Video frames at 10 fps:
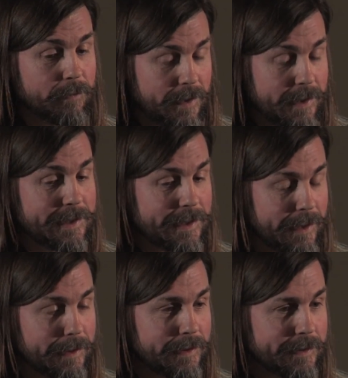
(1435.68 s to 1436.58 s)
these
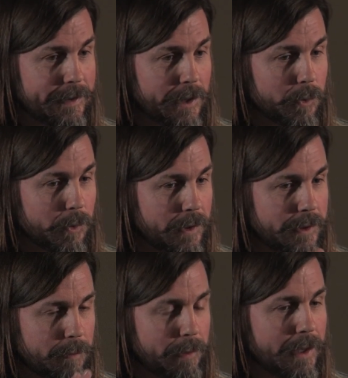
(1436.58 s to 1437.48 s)
things in order
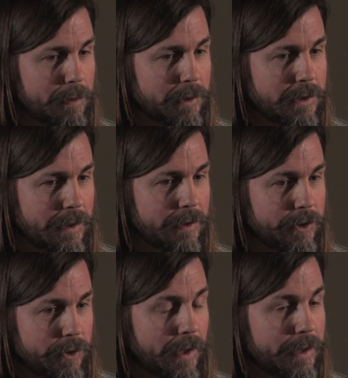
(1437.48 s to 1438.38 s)
to be able to
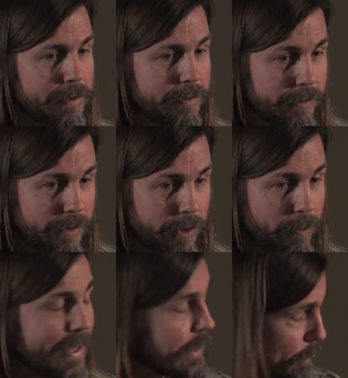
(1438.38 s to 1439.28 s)
try and
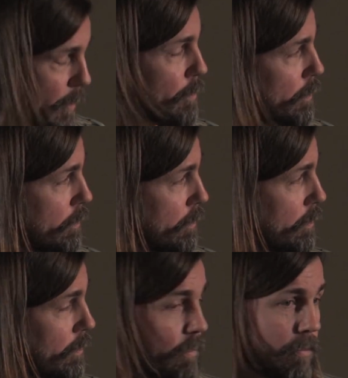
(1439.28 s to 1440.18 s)
grasp them.
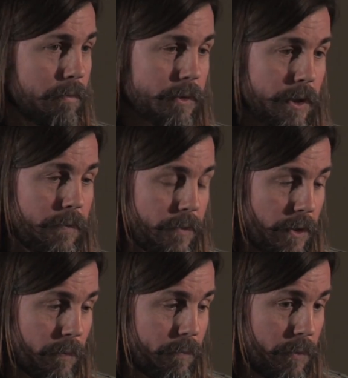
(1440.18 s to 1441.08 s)

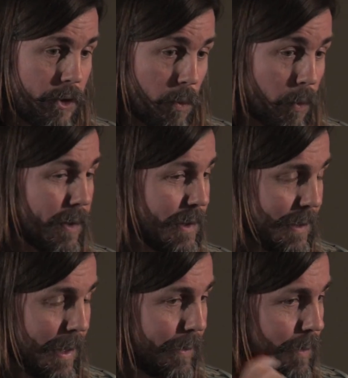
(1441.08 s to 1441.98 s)
To understand